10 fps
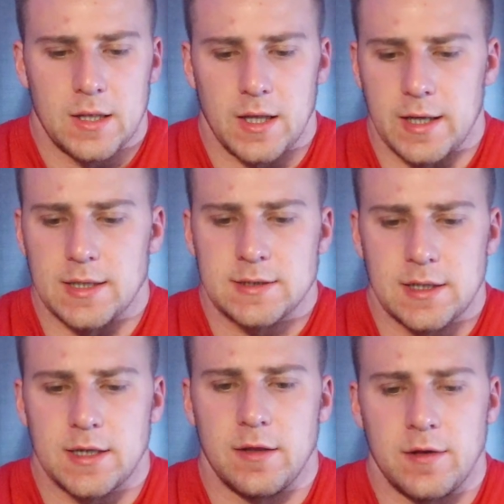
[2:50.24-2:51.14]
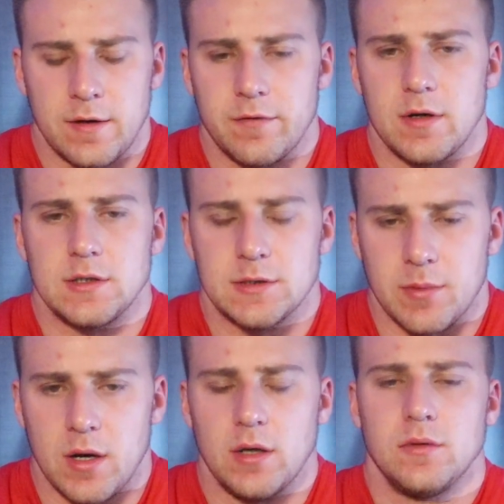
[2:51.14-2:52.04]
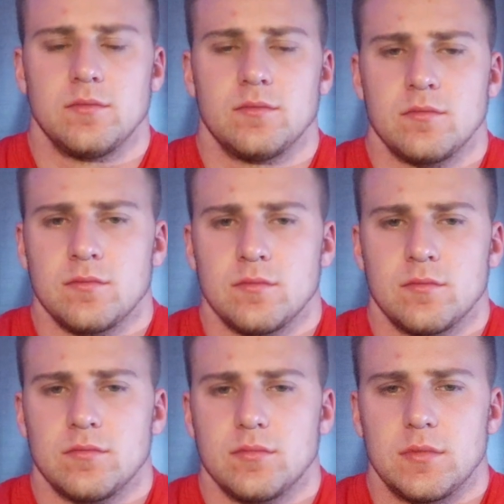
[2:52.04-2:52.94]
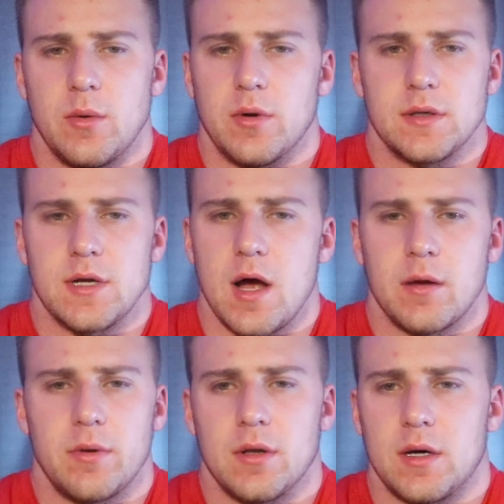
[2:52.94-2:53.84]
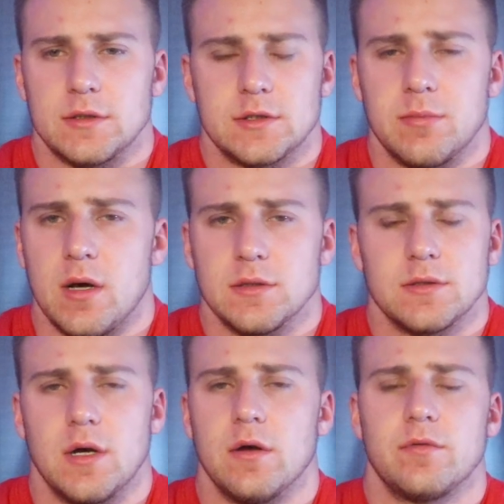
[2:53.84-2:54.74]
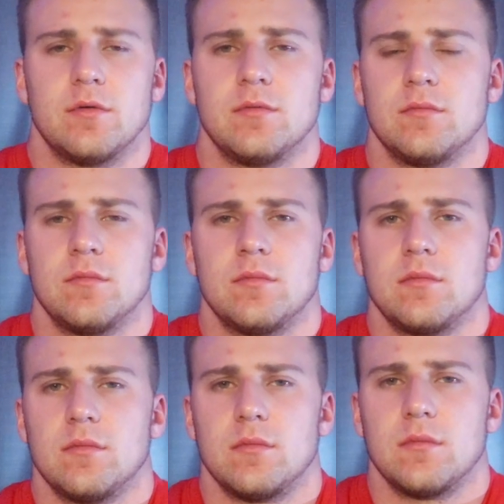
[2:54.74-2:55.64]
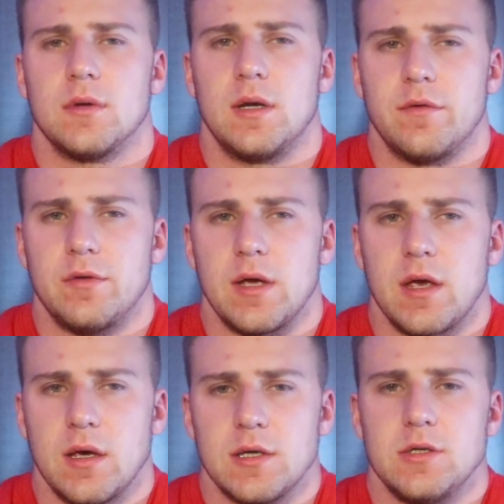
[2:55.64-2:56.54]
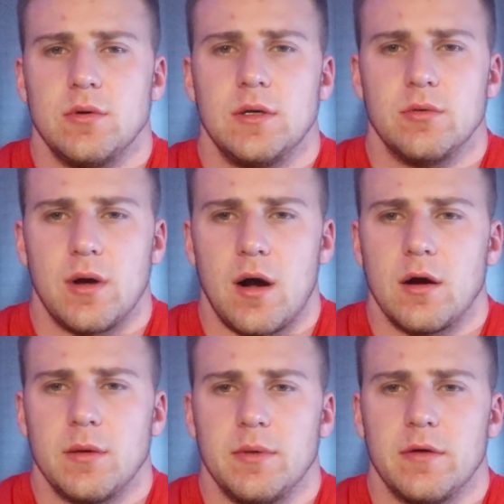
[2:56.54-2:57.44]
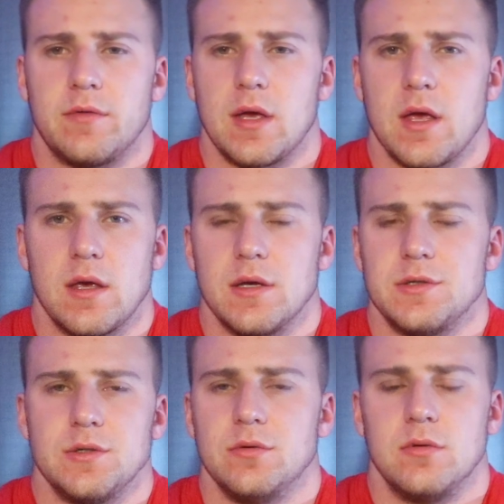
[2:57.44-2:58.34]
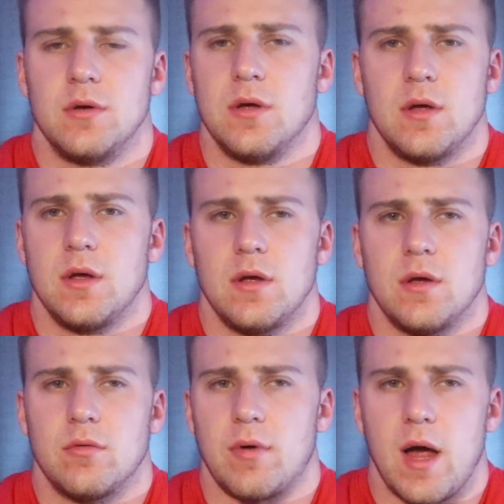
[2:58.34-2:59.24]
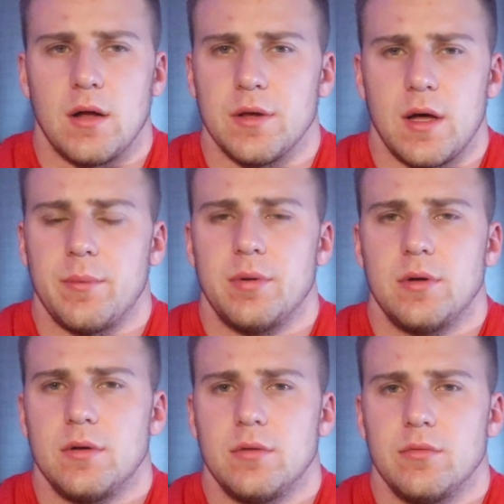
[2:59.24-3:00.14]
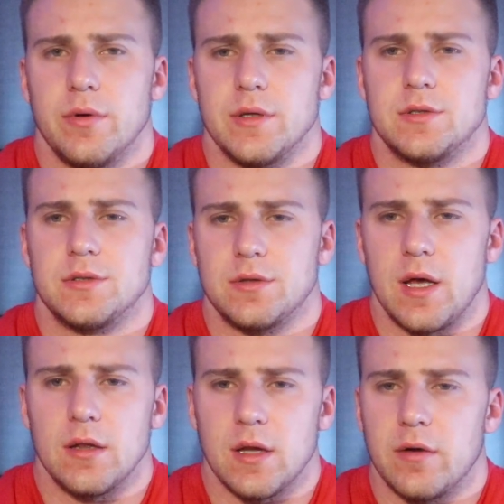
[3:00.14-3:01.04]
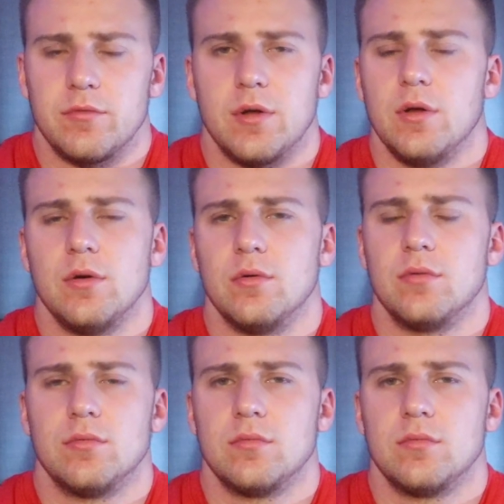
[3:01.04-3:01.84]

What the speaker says: like I said, they think very small. They want to talk about a lot of small stuff. And if they can get you into an argument, if they can get you riled up, which they love to do,